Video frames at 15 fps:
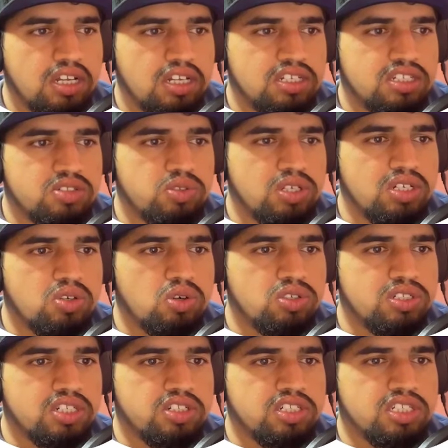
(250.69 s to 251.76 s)
Student course
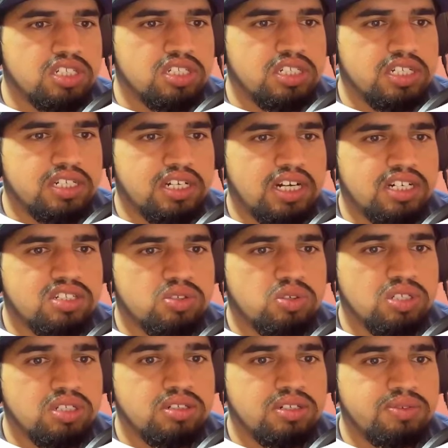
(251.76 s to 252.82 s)
and registration data are stored
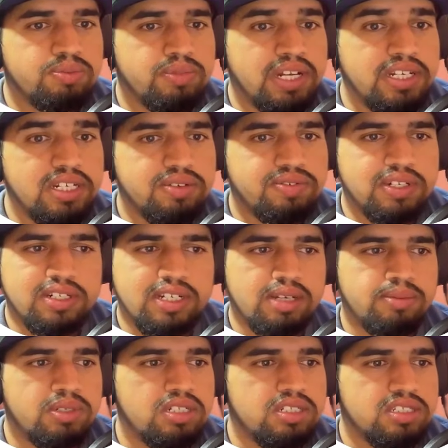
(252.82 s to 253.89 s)
in many different
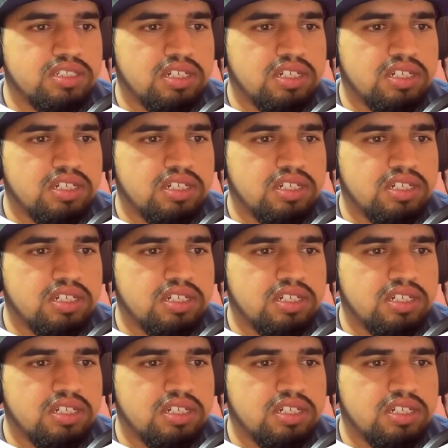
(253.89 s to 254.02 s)
tables.